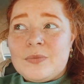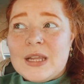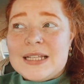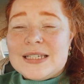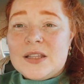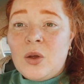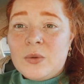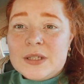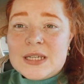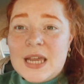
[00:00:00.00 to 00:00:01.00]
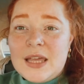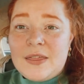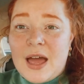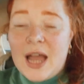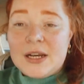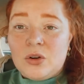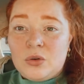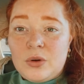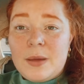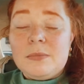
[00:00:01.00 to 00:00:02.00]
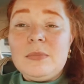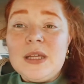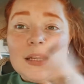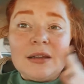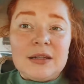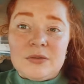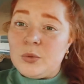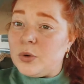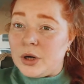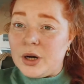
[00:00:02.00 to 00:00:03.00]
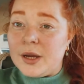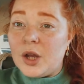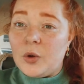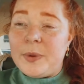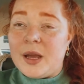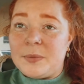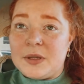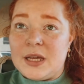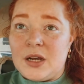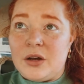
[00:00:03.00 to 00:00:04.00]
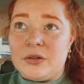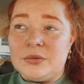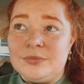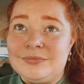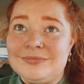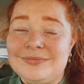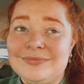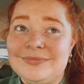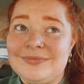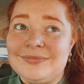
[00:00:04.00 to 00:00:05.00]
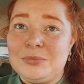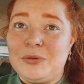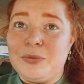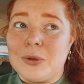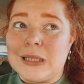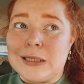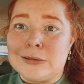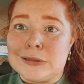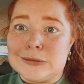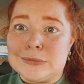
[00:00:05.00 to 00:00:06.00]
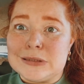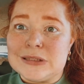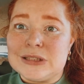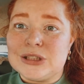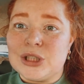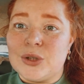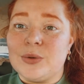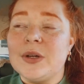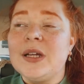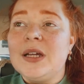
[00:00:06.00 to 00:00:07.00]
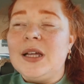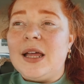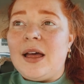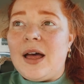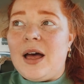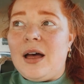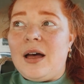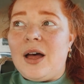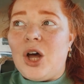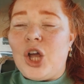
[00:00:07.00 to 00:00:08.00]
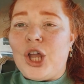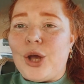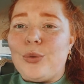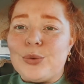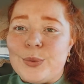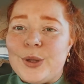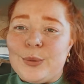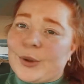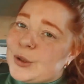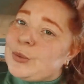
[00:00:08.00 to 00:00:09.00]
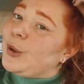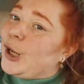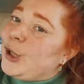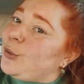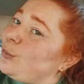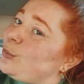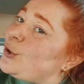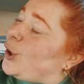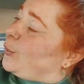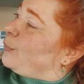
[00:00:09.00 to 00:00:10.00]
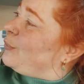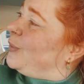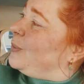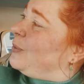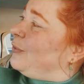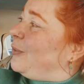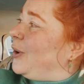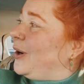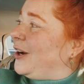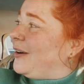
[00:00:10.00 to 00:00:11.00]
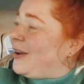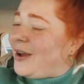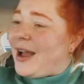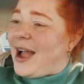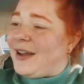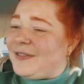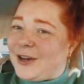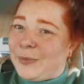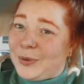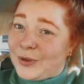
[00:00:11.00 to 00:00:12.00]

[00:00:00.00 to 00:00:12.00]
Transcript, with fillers: it's like the only day that I don't immediately leave work and go pick up the kiddo before like Christmas. So, yeah, that's what we gotta do. So before I have therapy with